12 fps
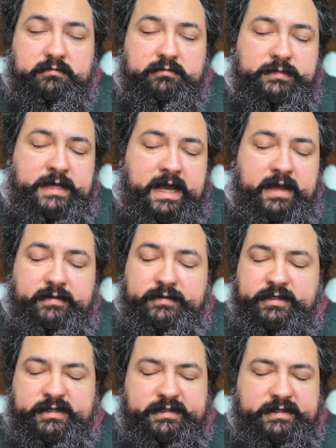
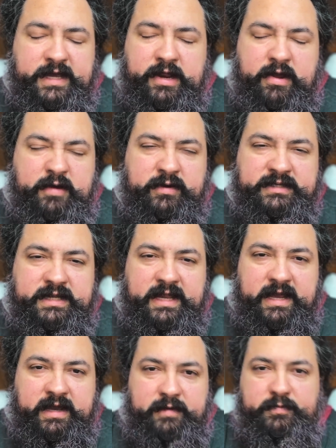it wasn't
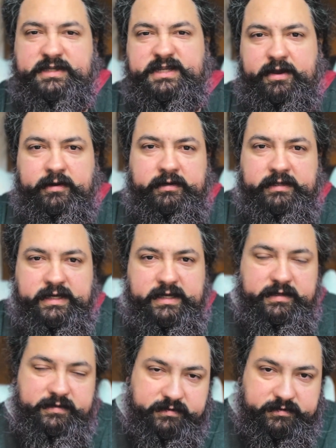like a particularly
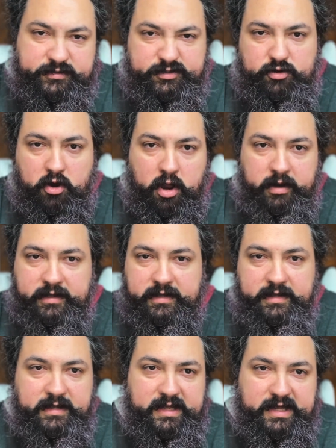strong
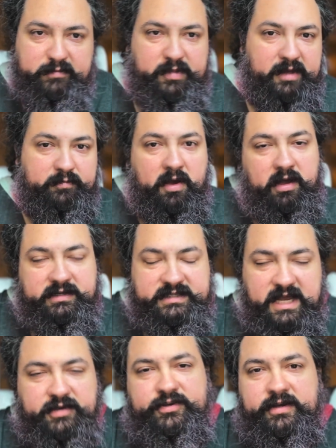ping pong
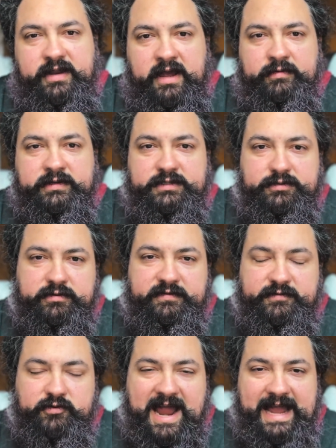session. I was sort
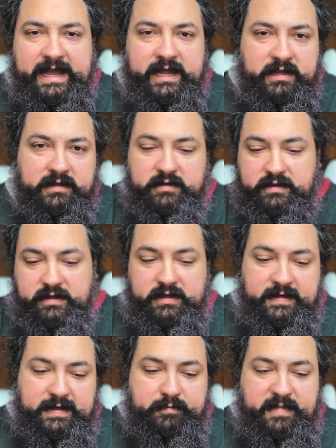of dragging
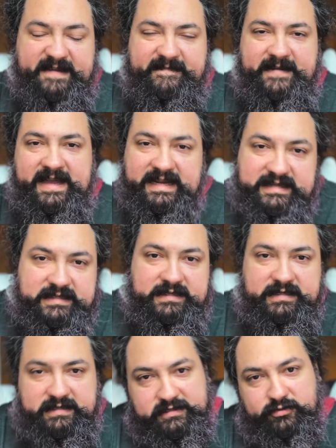my
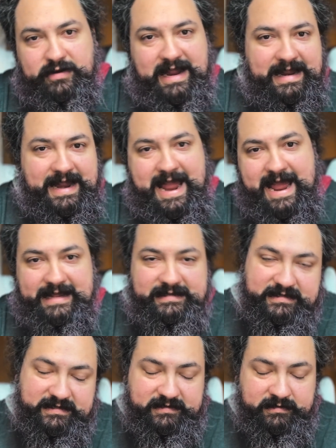feet, dragging
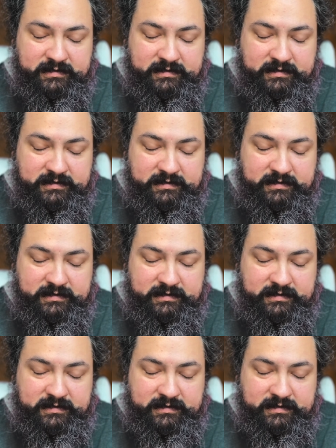ass,